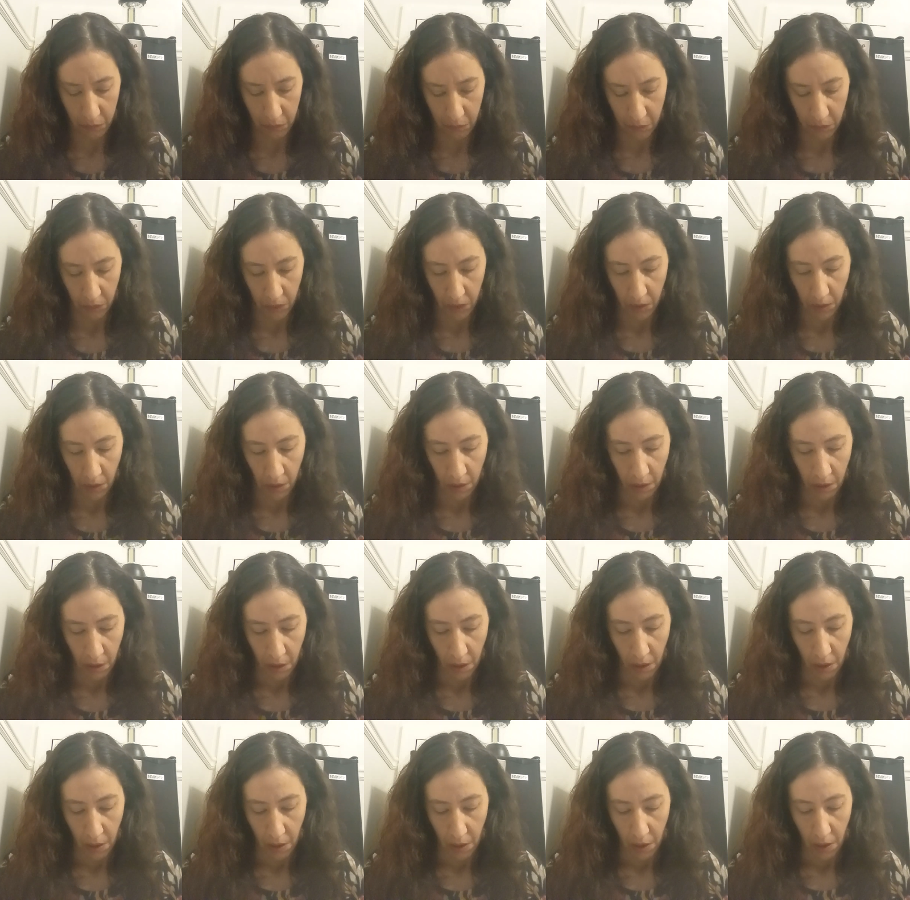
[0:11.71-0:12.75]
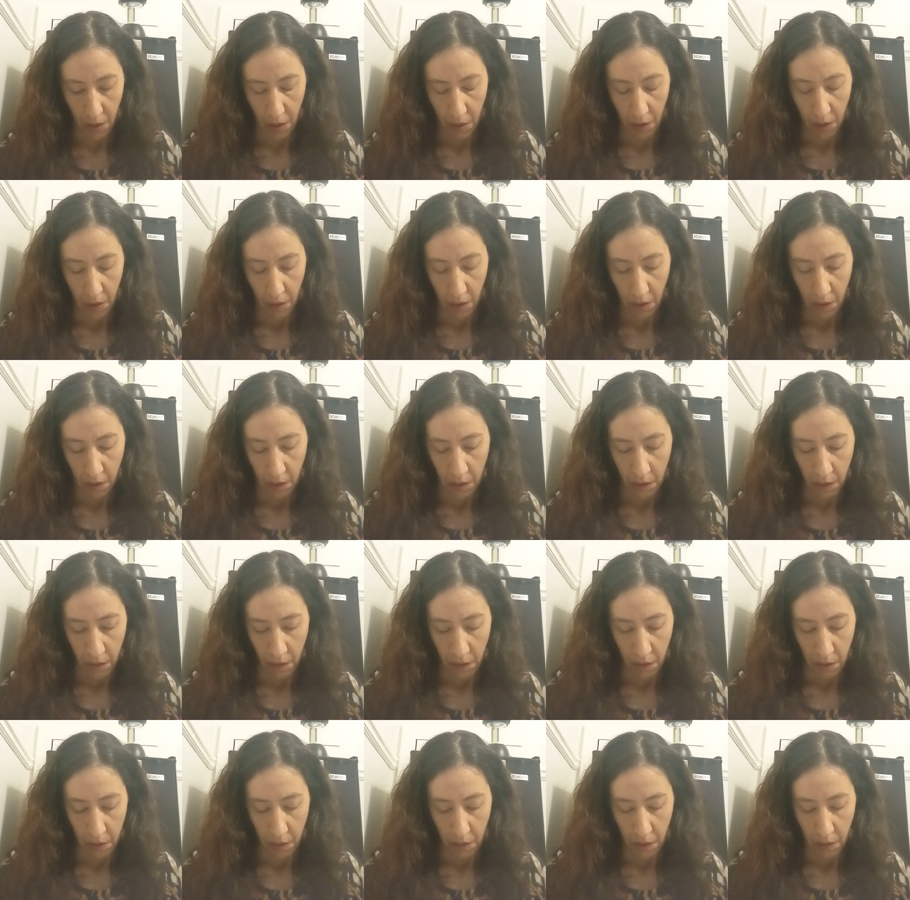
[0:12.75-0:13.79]

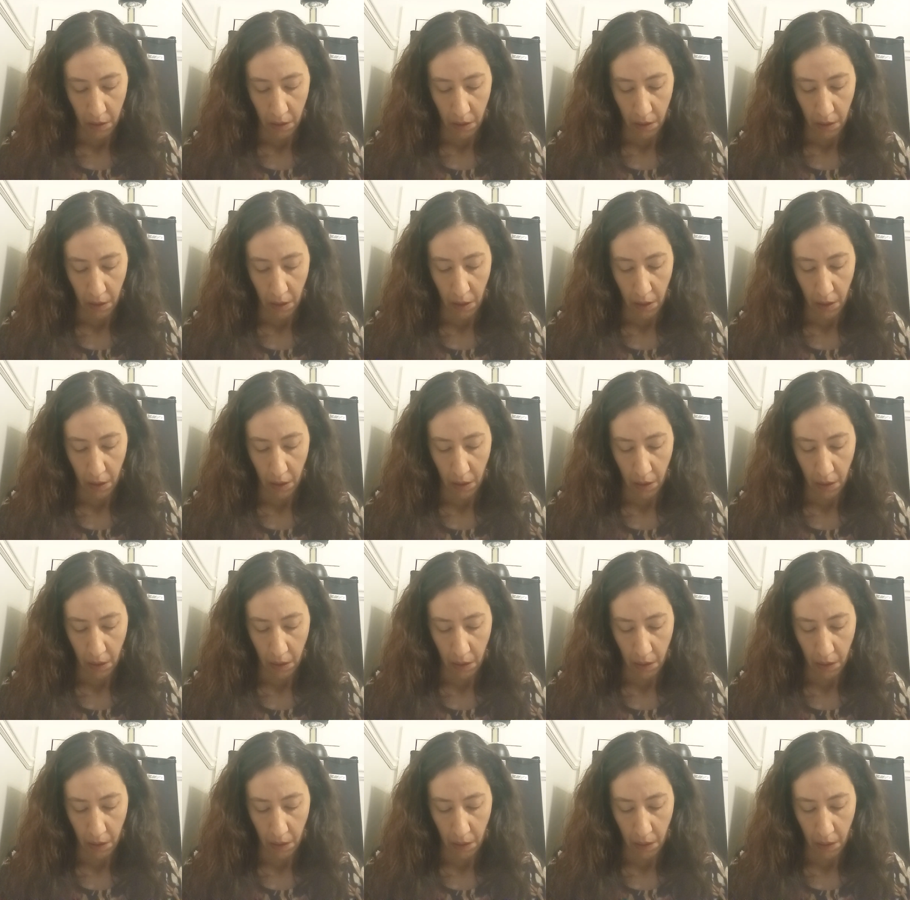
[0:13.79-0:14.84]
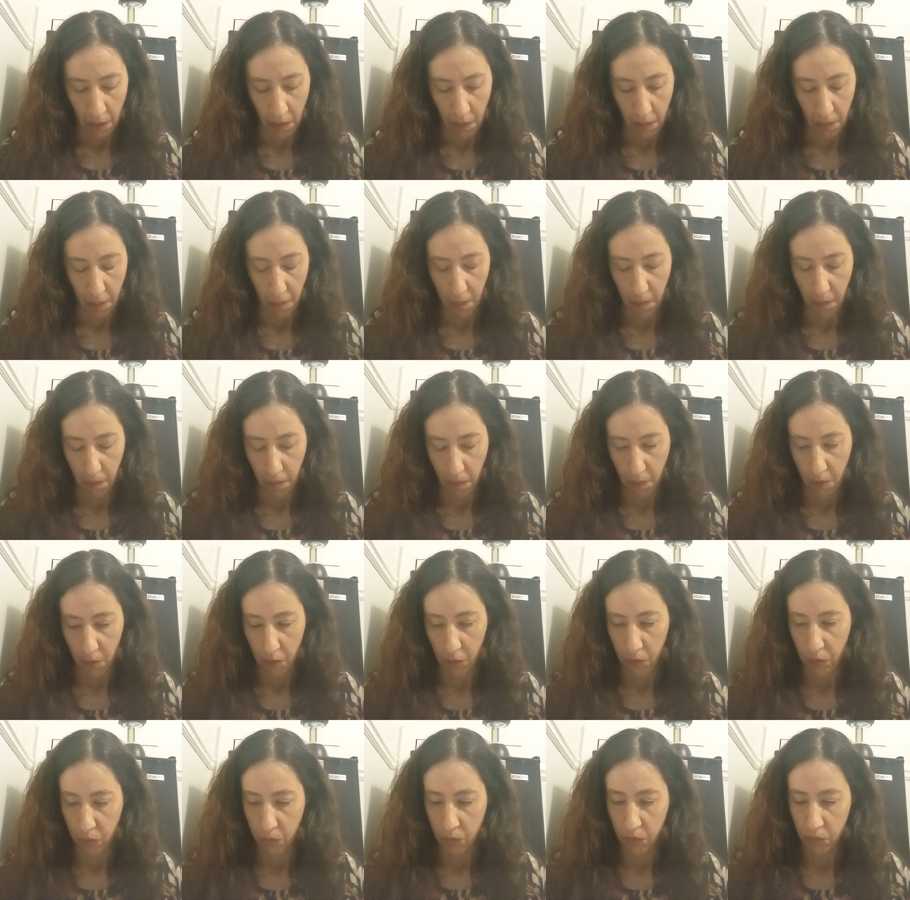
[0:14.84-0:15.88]

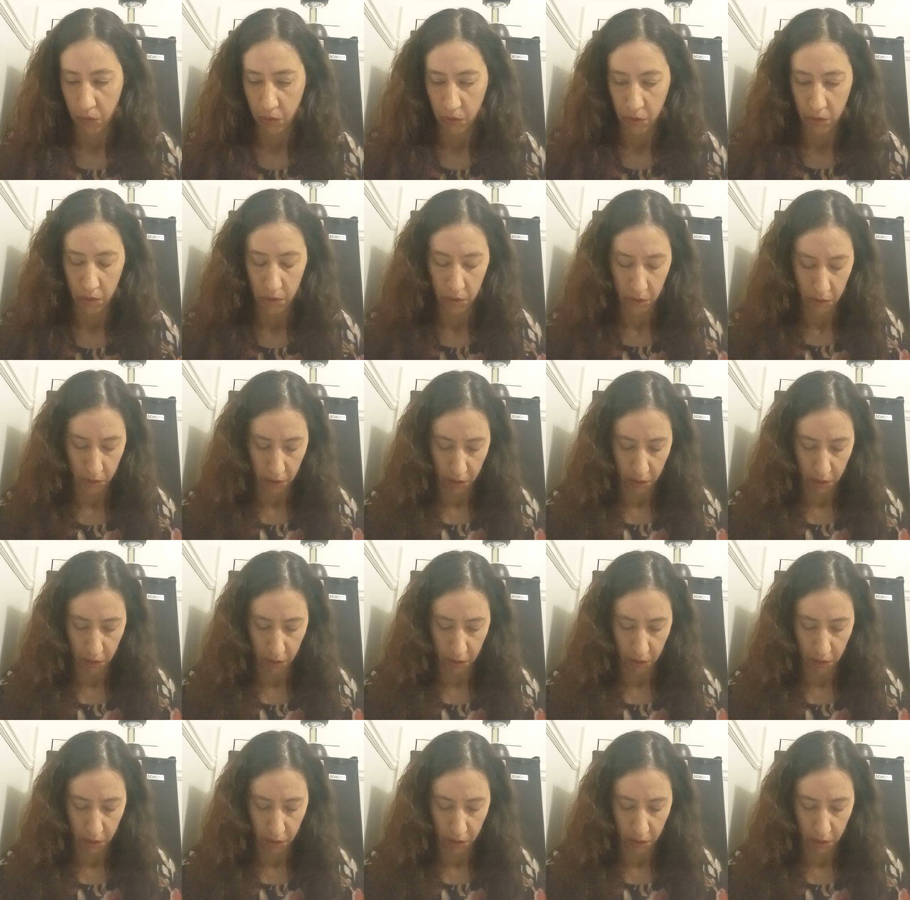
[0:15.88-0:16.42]
Nobody speaks.